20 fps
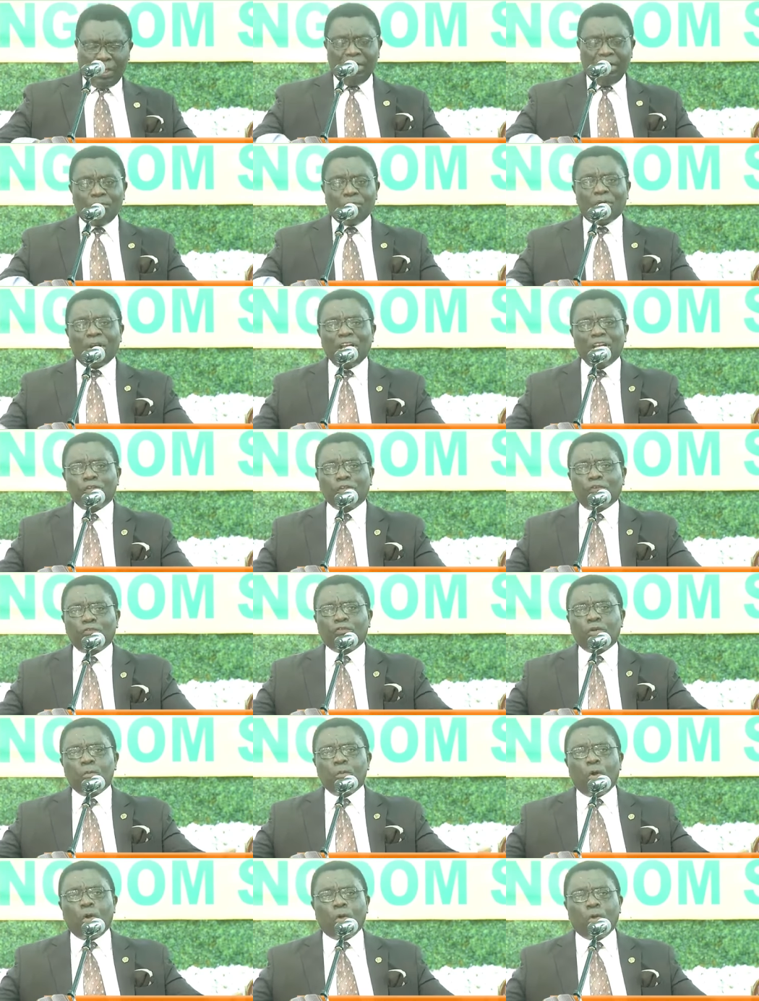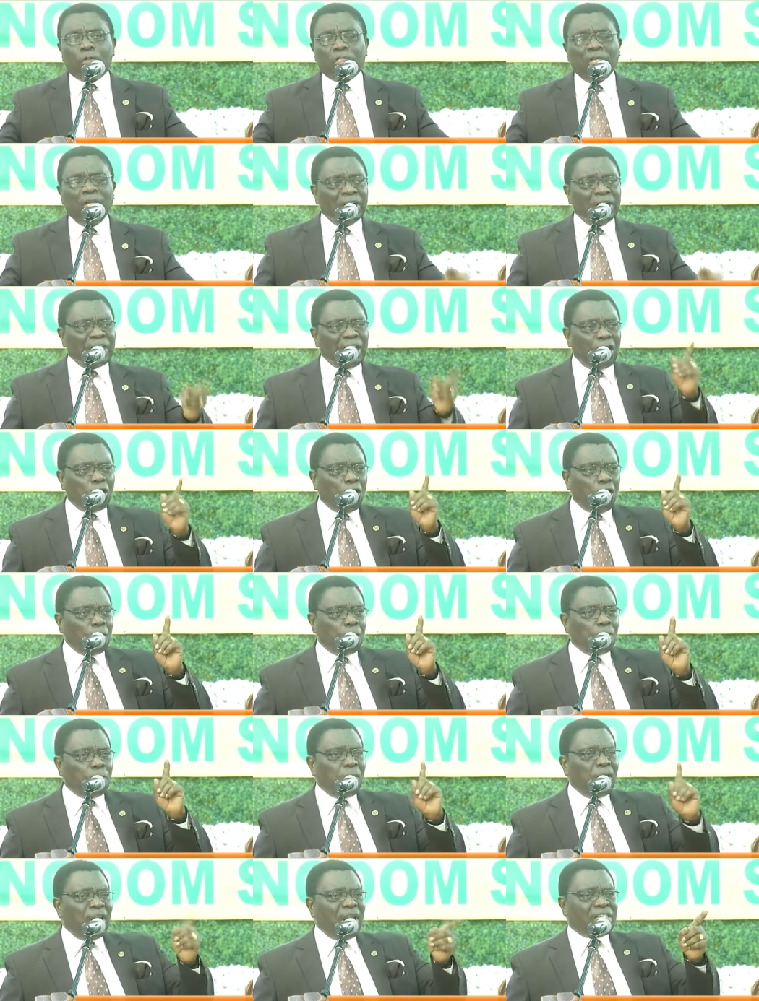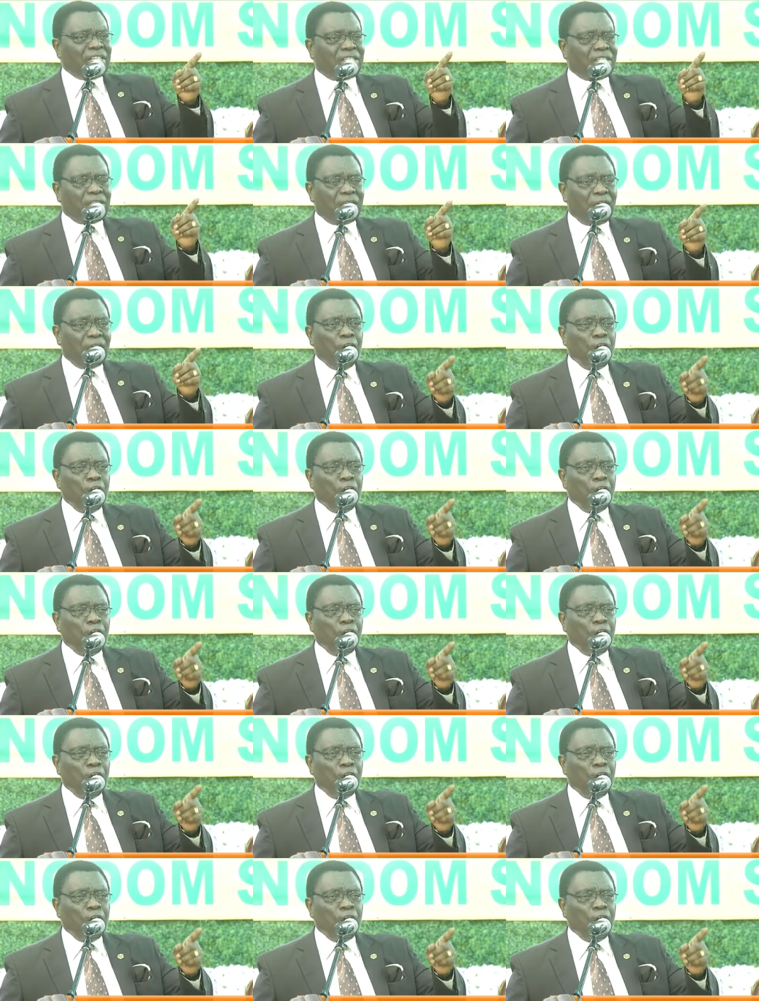a righteous reward that God blessed